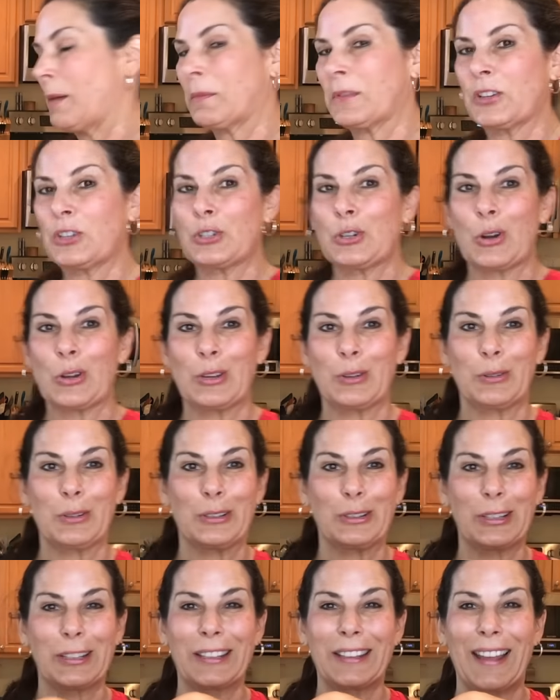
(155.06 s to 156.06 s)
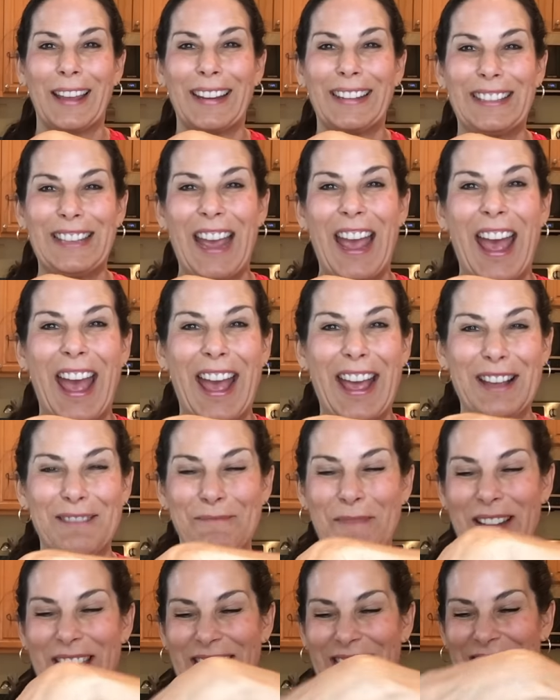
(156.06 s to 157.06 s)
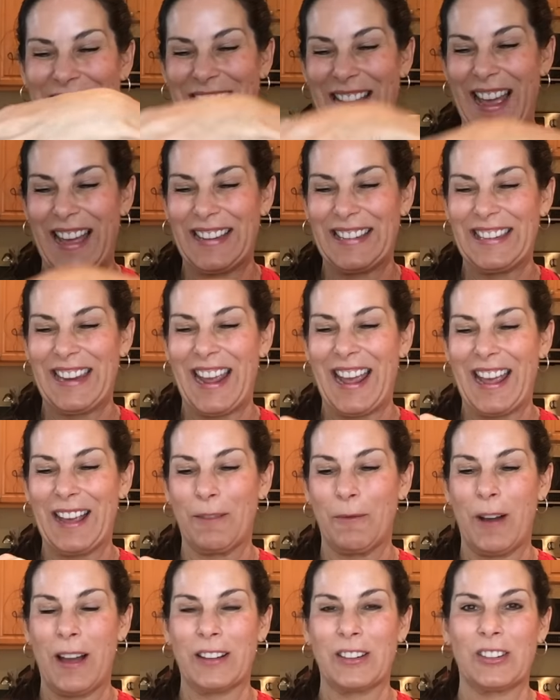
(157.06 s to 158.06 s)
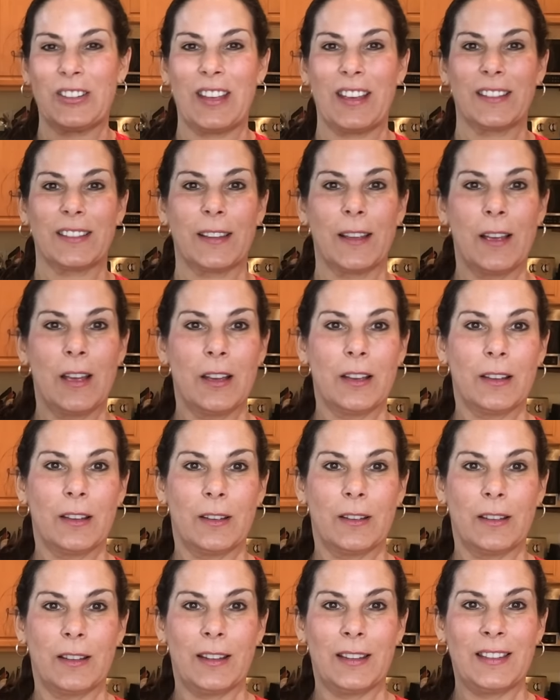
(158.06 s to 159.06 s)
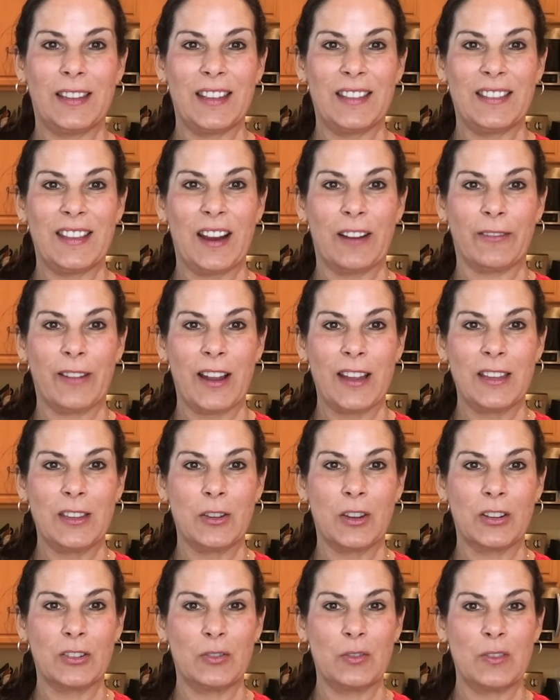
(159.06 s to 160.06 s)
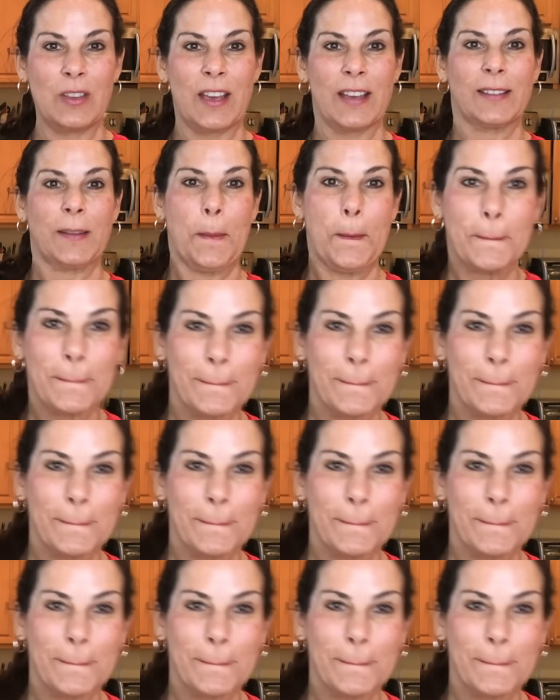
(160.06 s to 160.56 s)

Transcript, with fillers: I'm going to show you. It looks like Tang, but it's not Tang. Watch this. It's in there, right? You could do this.